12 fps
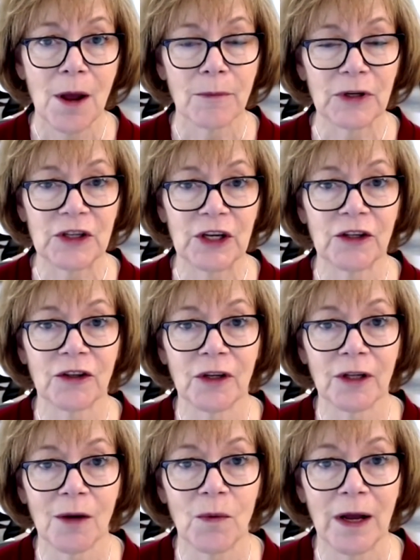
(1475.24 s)

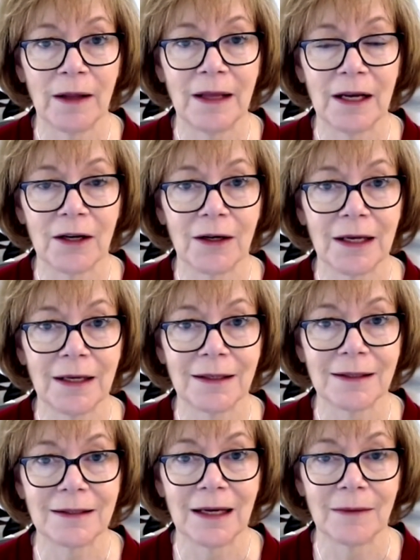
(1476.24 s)
particularly when there
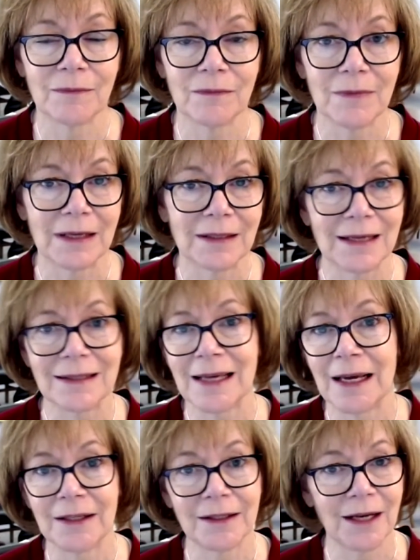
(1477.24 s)
is, as I
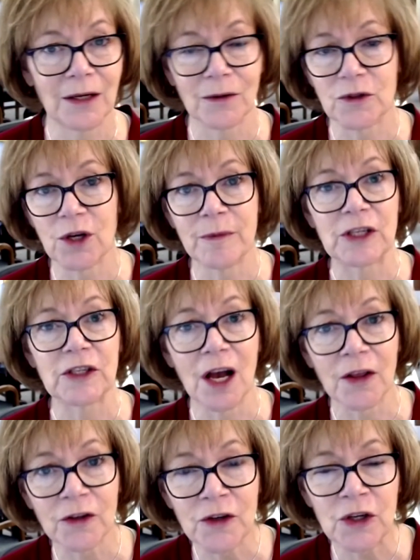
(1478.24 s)
said, you know, so much
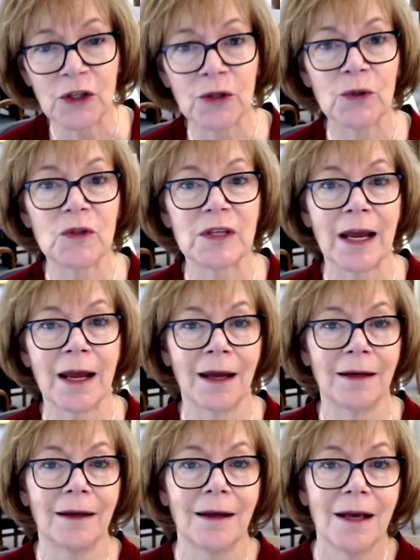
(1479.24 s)
other news
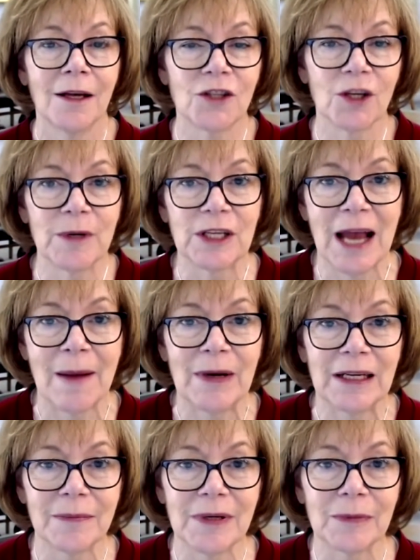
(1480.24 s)
and so much
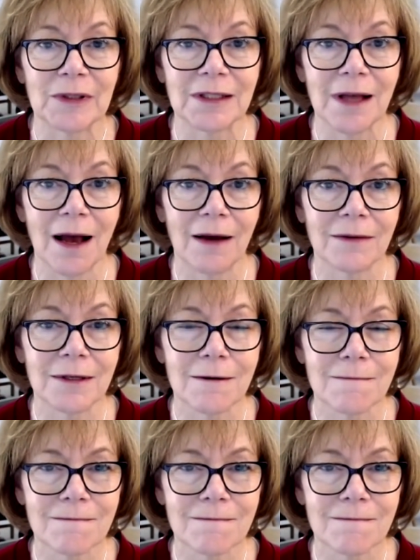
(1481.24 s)
happening in people's lives.